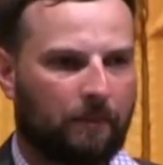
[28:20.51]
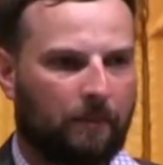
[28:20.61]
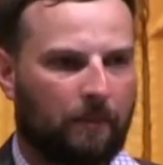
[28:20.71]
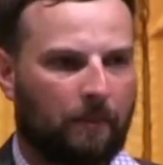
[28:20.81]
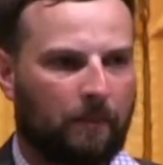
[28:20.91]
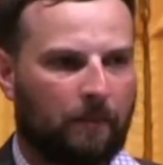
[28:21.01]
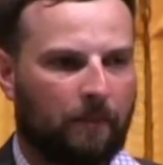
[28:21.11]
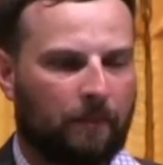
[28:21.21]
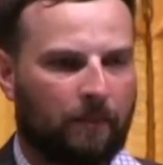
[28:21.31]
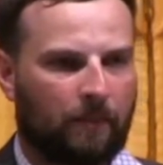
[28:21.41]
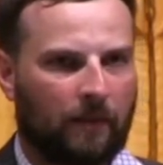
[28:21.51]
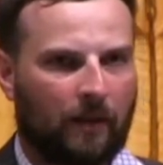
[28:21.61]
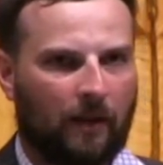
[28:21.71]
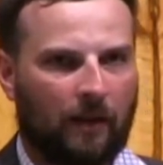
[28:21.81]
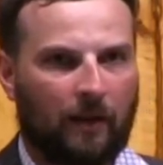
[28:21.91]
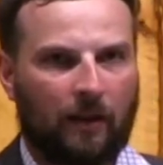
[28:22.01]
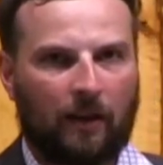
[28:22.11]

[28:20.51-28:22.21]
(no one is talking)